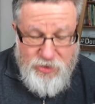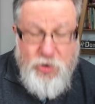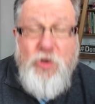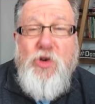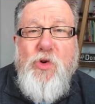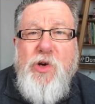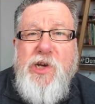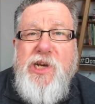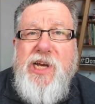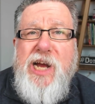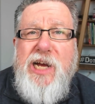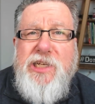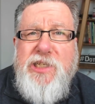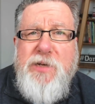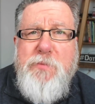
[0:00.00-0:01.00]
So you can
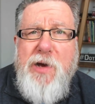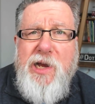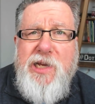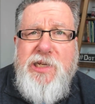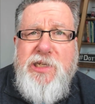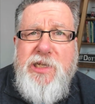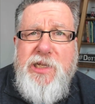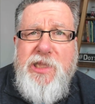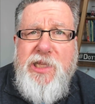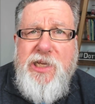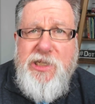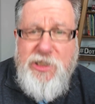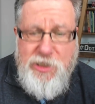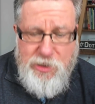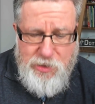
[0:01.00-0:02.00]
customize
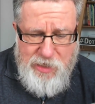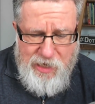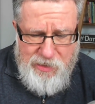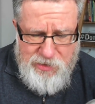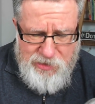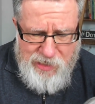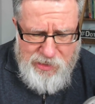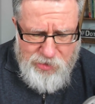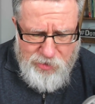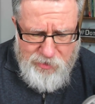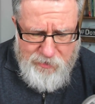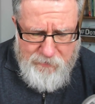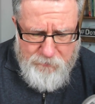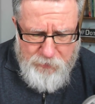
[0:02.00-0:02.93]
this center